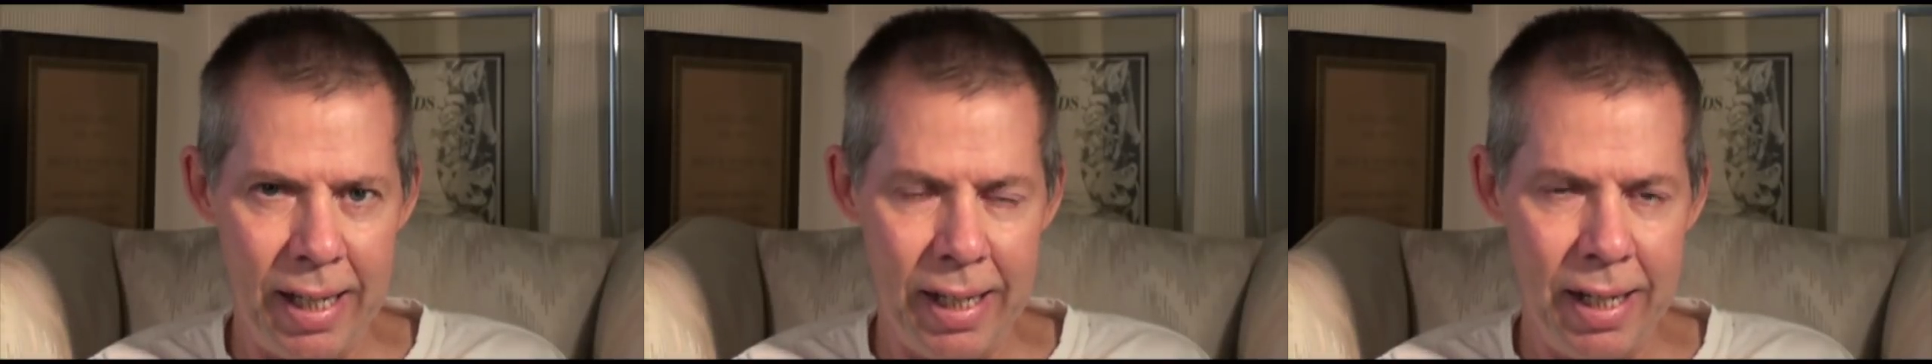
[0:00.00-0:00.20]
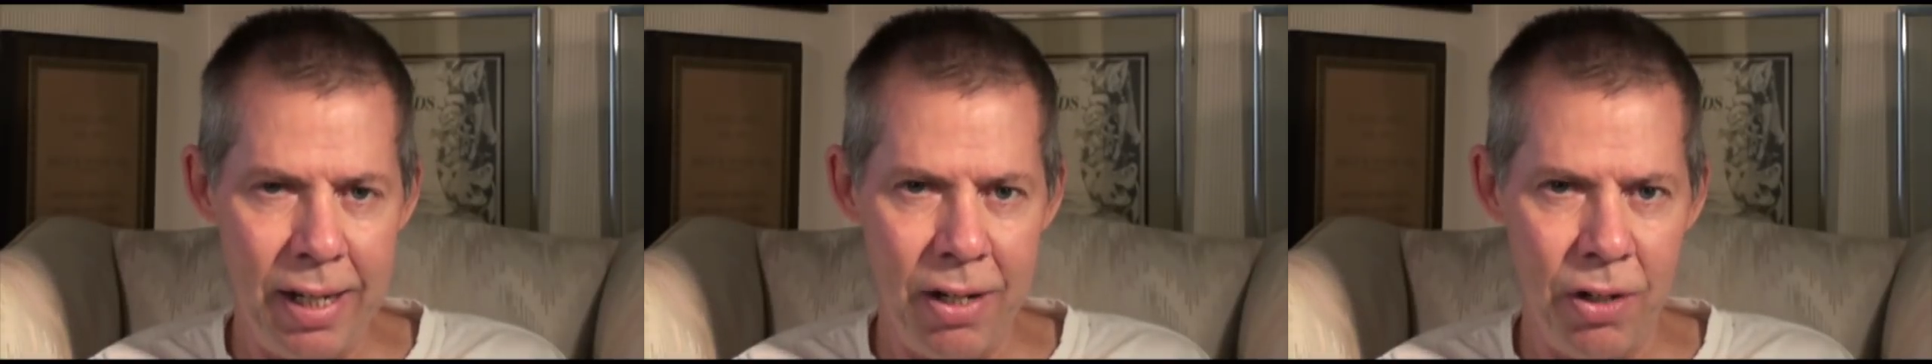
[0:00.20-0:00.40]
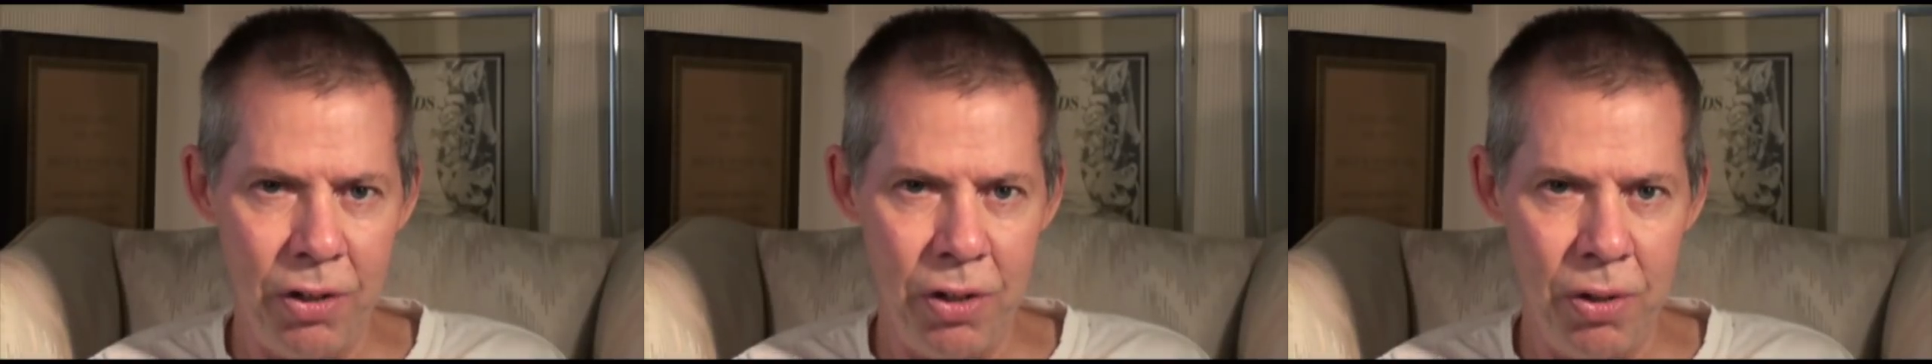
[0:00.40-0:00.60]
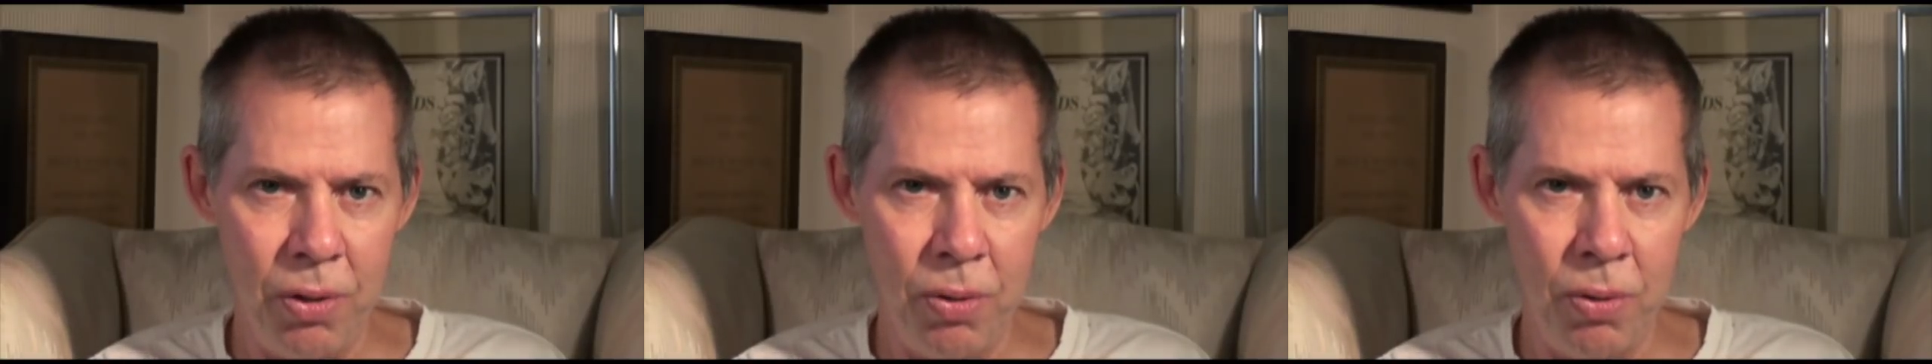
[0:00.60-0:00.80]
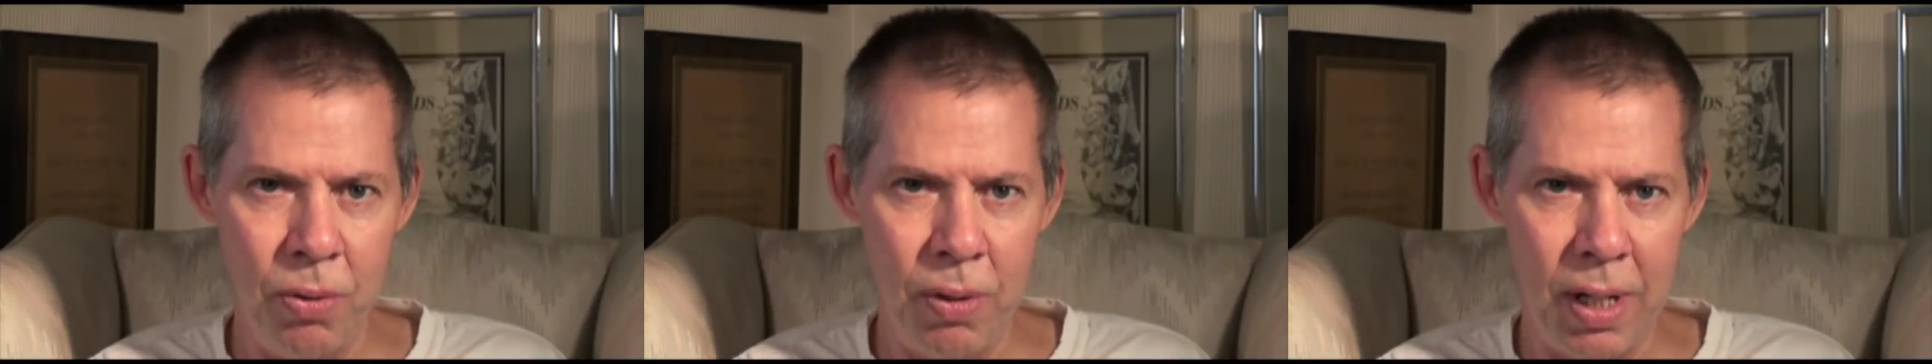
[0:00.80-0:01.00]
here,
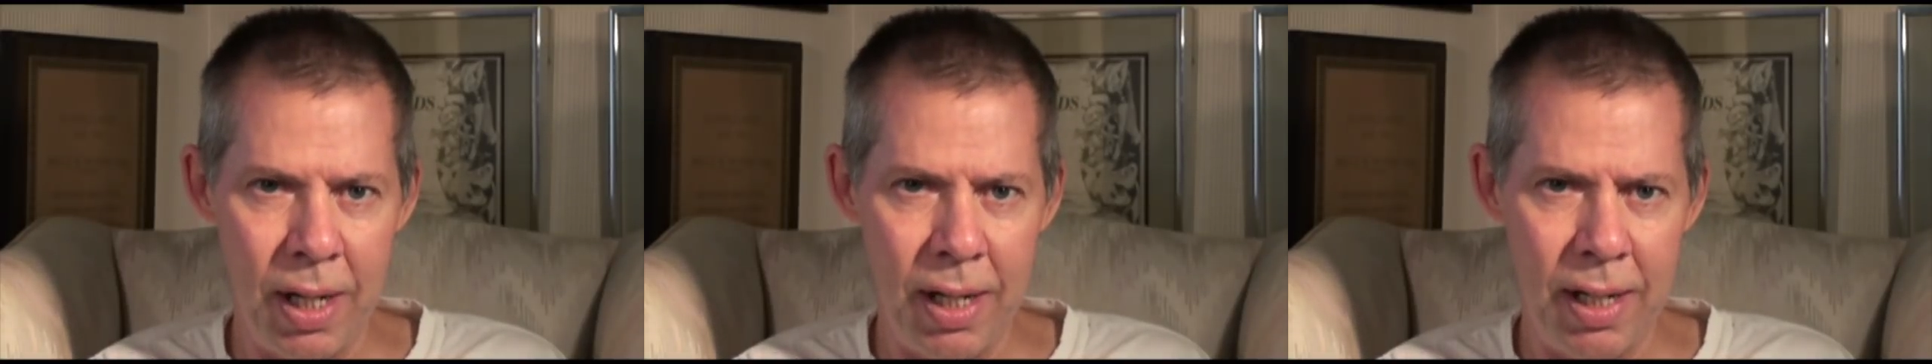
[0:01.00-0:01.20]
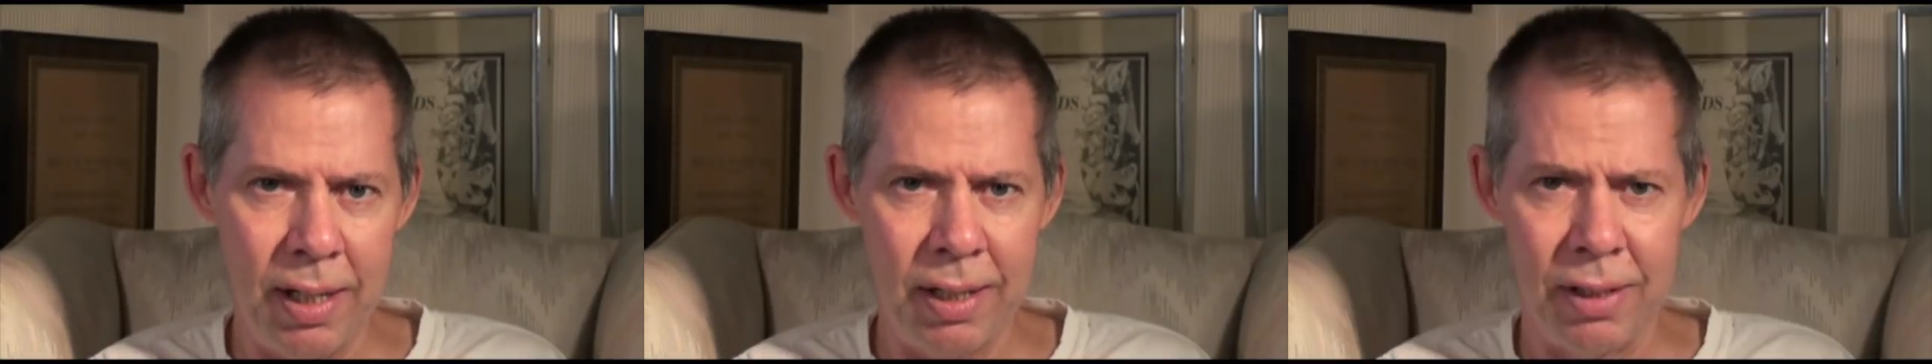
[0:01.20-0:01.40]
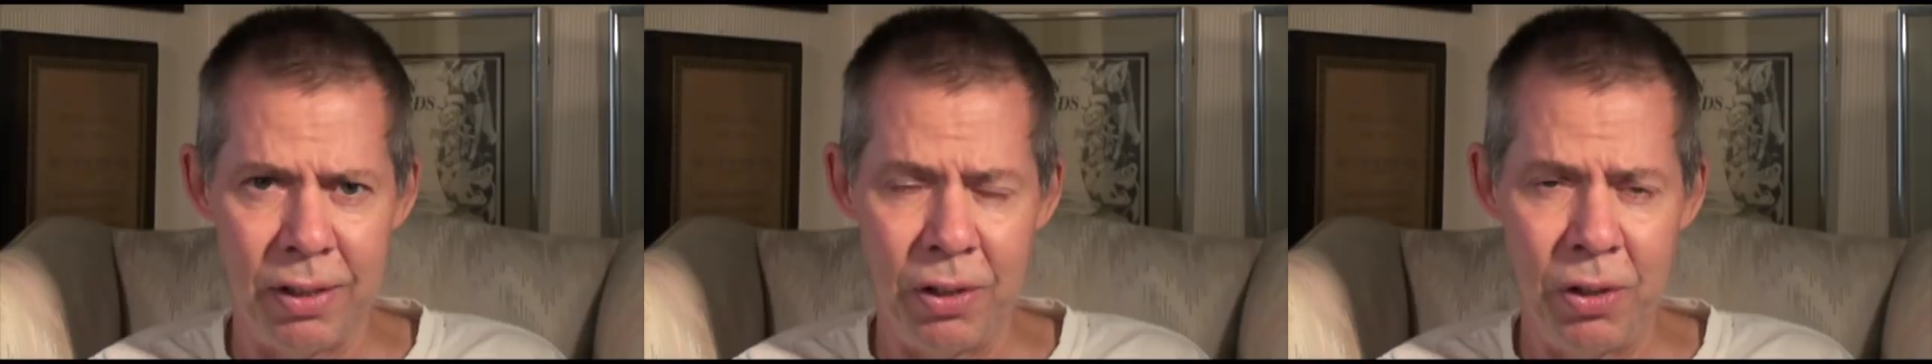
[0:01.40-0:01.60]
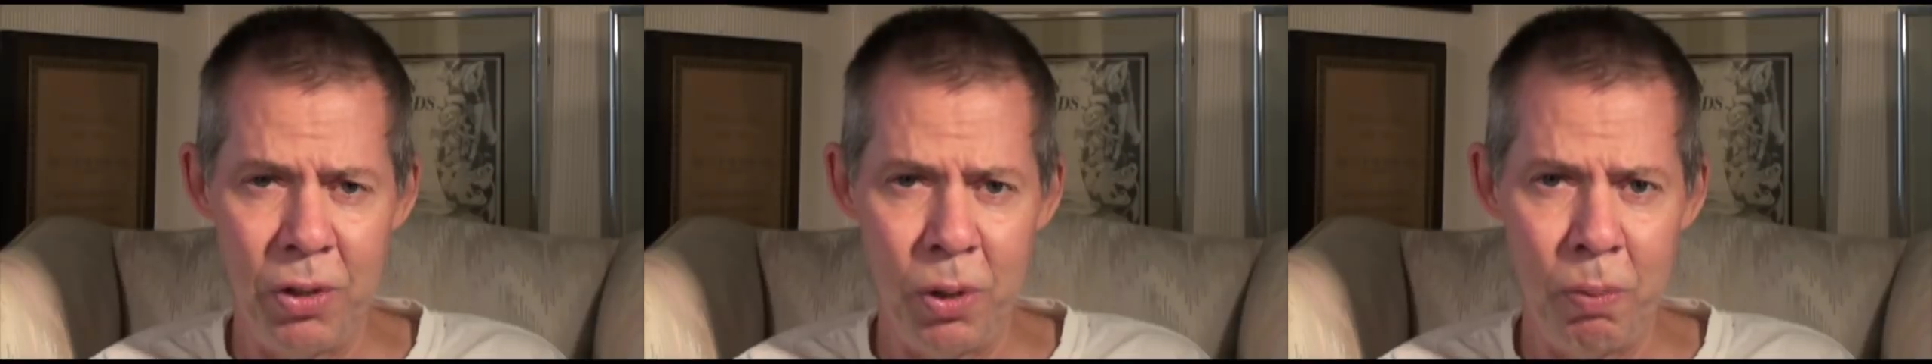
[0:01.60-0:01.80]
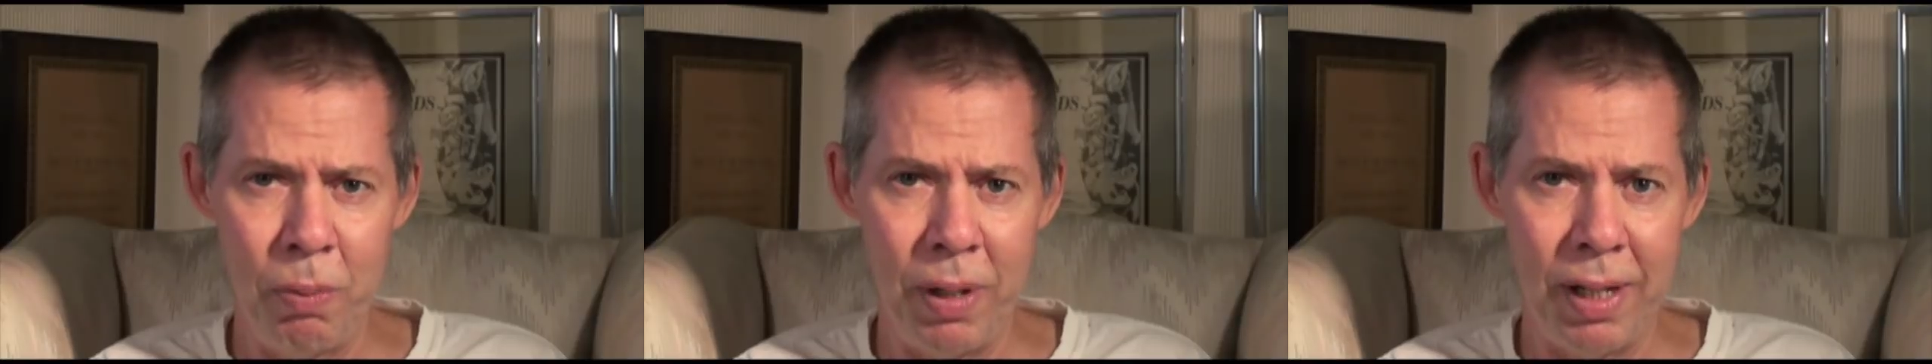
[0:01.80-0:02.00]
you
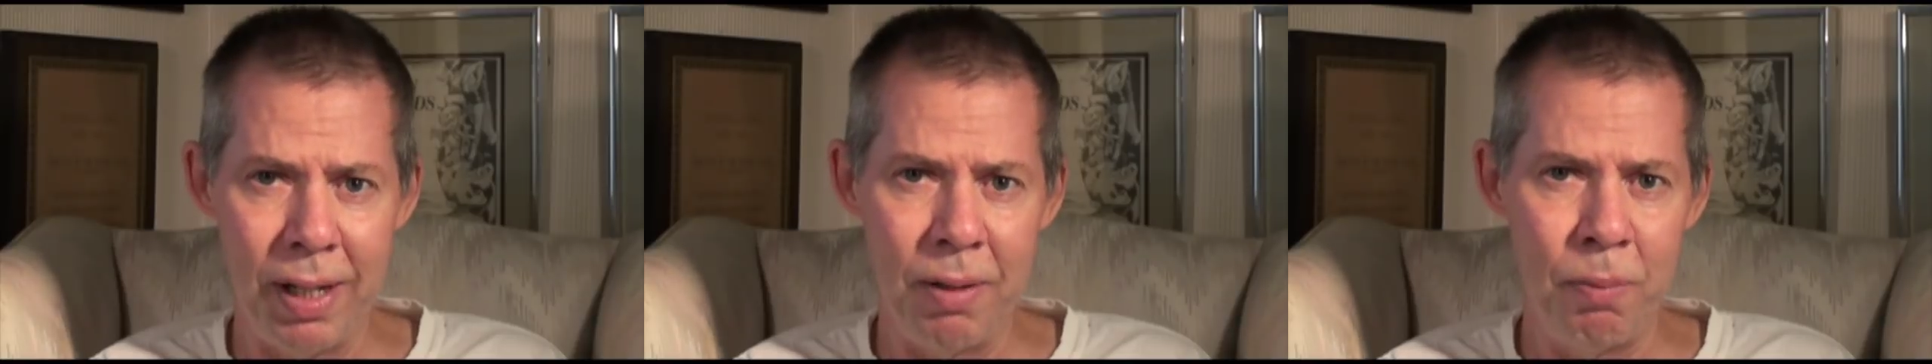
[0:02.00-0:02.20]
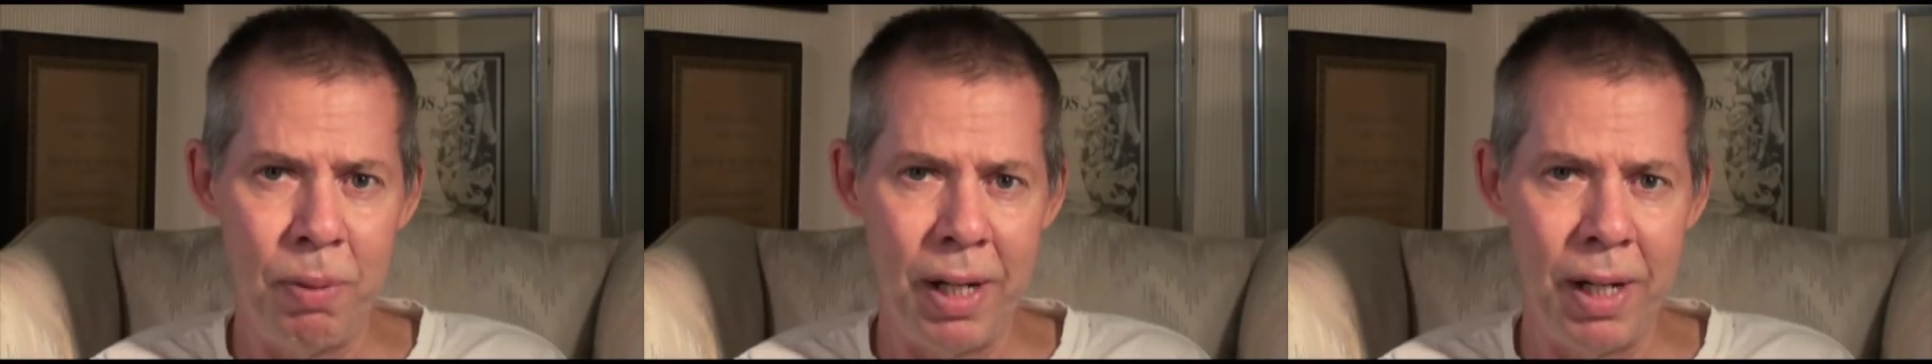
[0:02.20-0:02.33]
pick